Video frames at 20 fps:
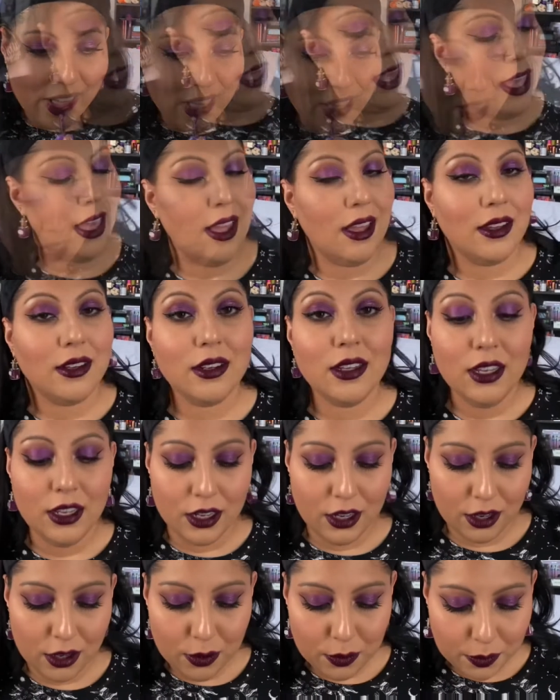And
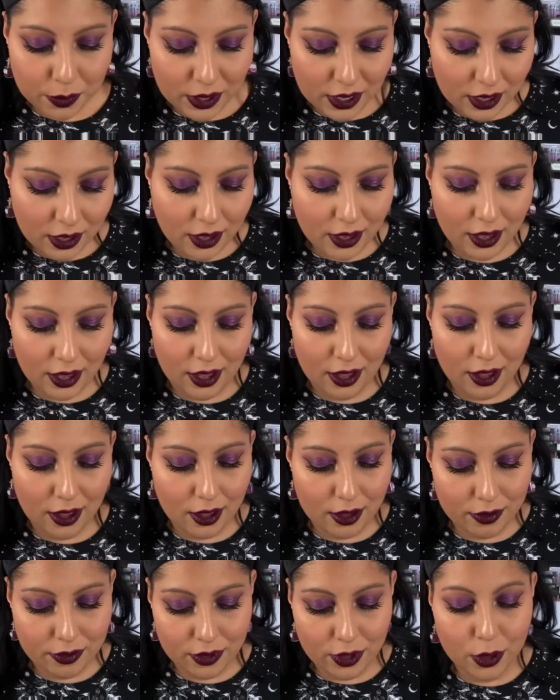here we
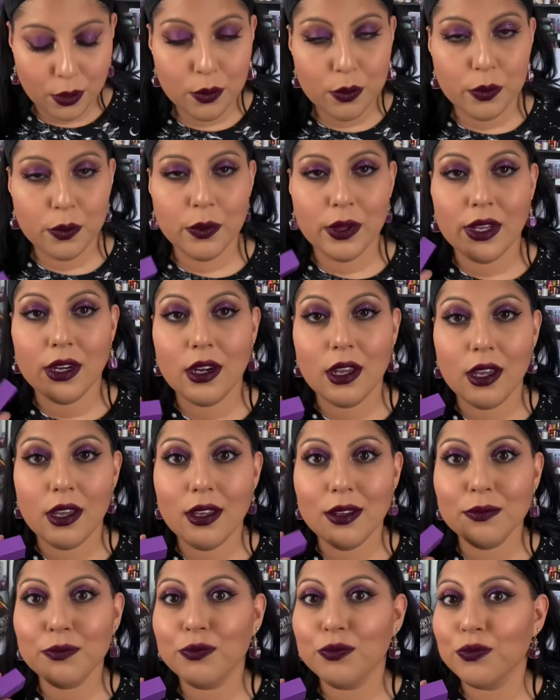have
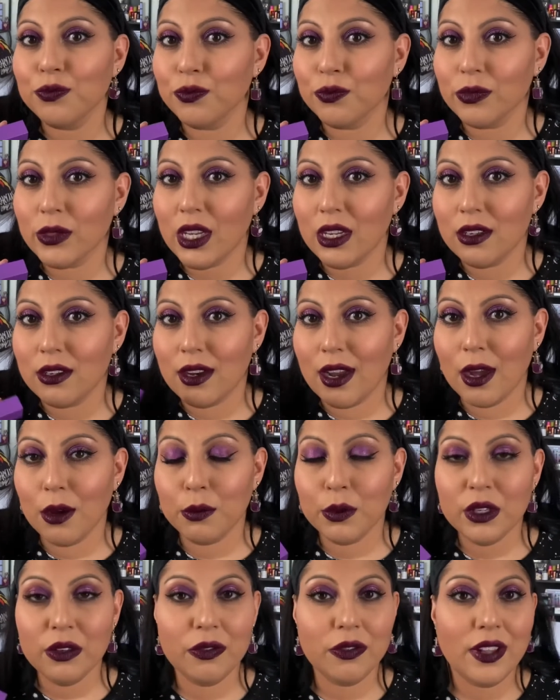Winnie, and Now
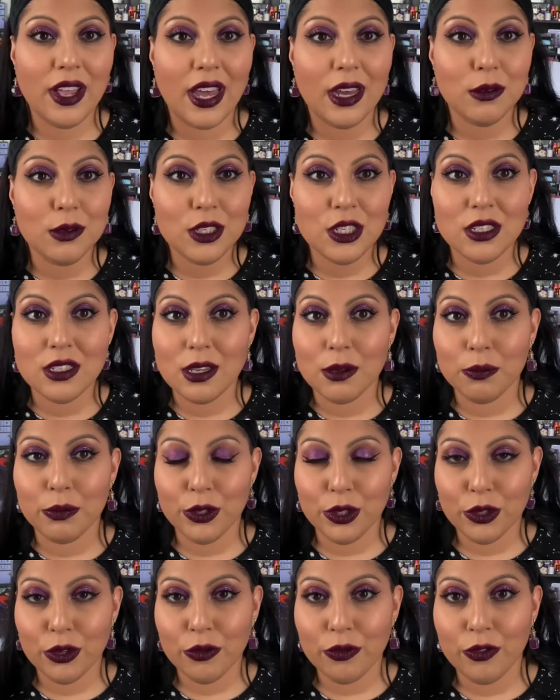We Fly, which is a
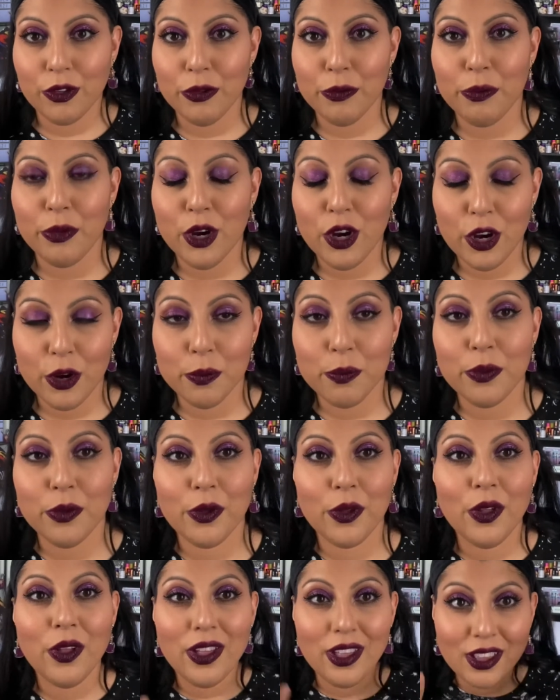beautiful
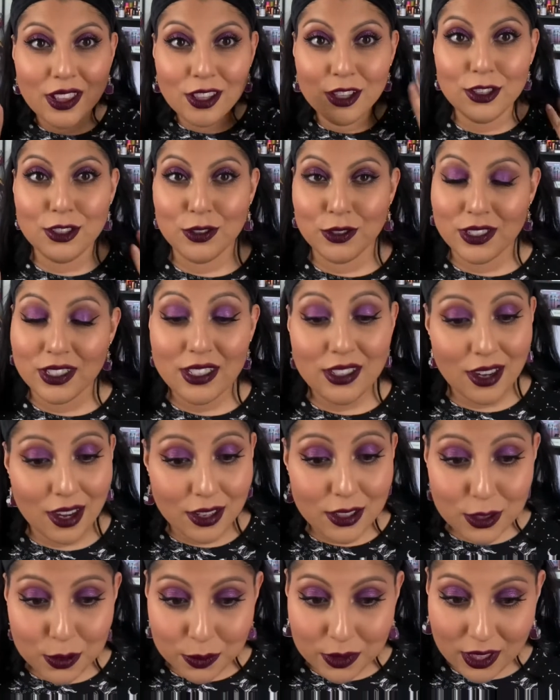purple. It looks really
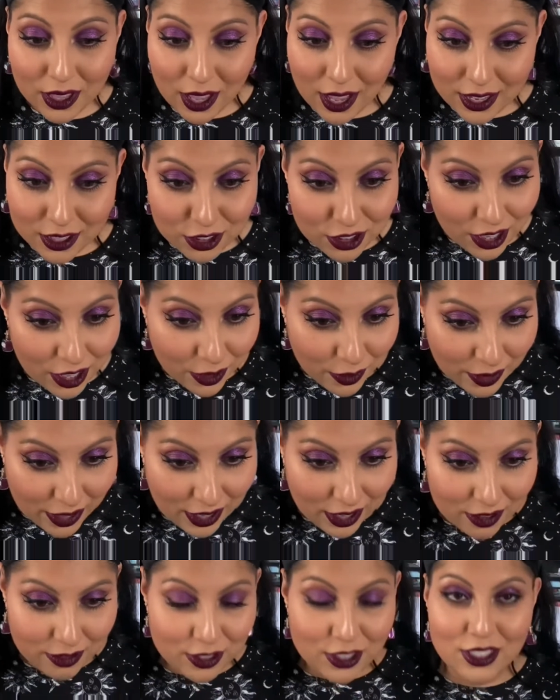nice with the eyeshadow, I
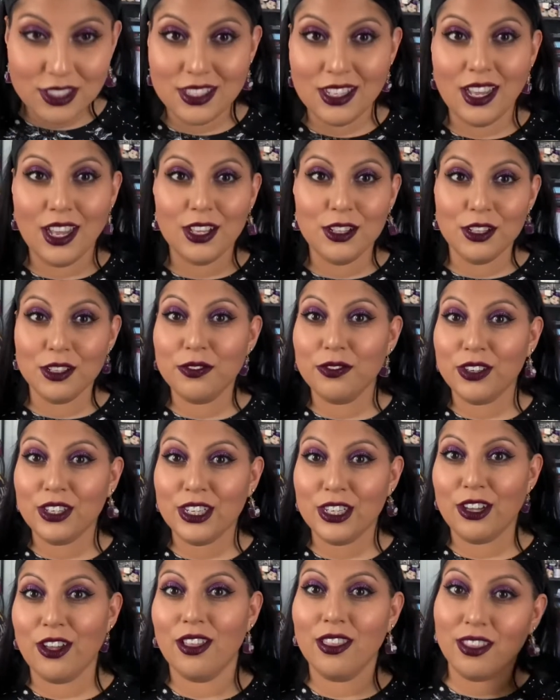have to say. I look very
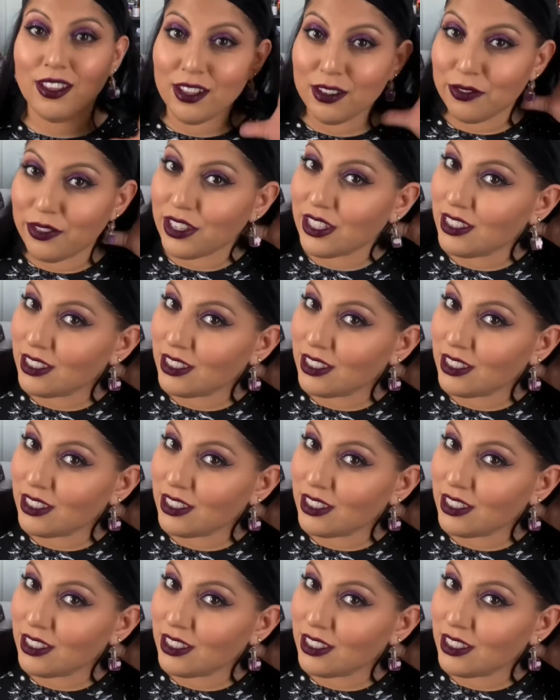gothic, very